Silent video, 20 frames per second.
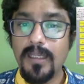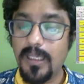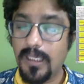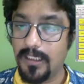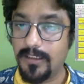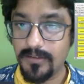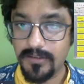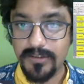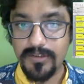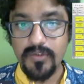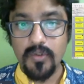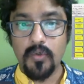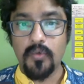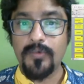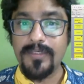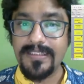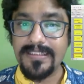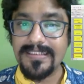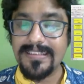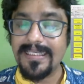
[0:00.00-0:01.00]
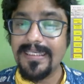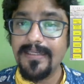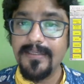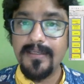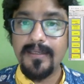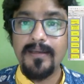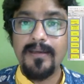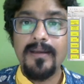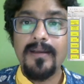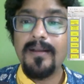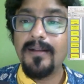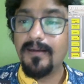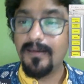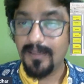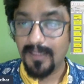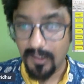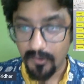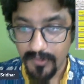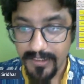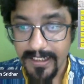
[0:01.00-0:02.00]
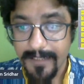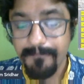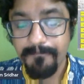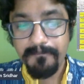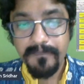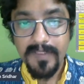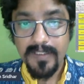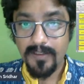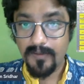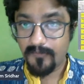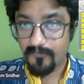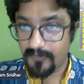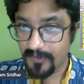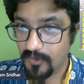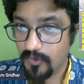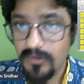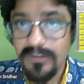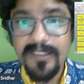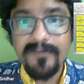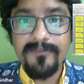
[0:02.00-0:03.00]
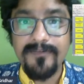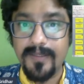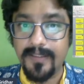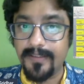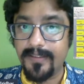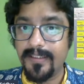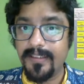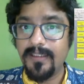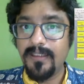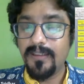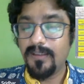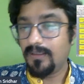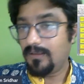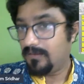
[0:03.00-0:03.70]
And so we said, okay, we don't have funding.